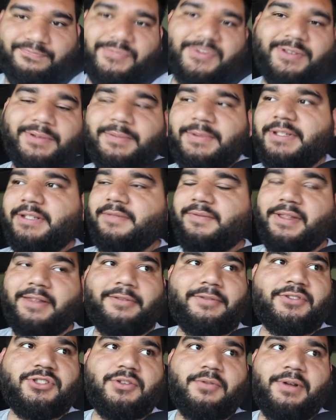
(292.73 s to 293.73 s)
I mean, if
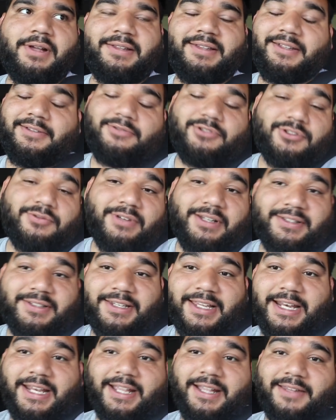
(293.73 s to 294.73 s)
that's what she wants, that's what she wants.
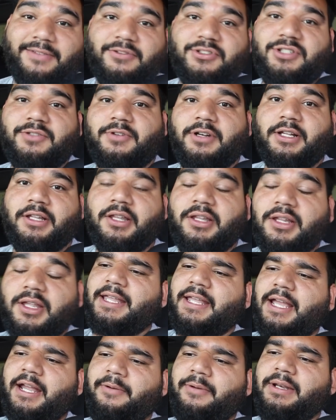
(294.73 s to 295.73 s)
Lady gets what she wants.
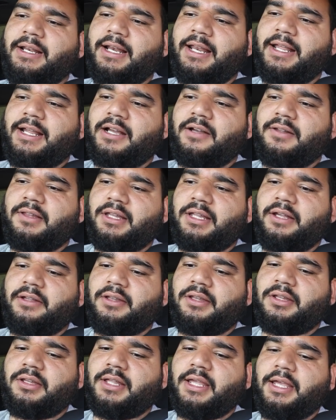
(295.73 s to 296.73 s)
I really like how it
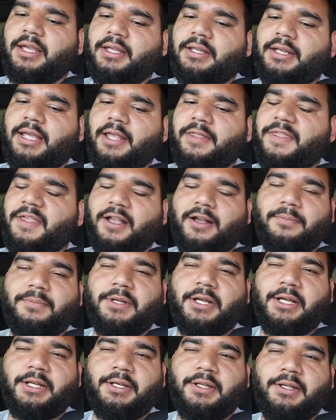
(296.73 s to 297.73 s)
sounds, and I think I'm
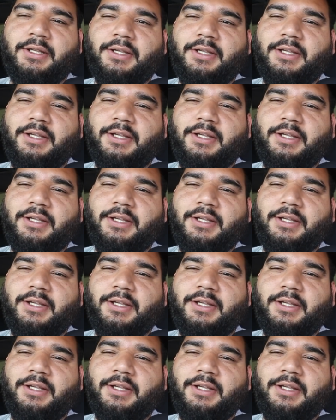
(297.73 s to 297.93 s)
done.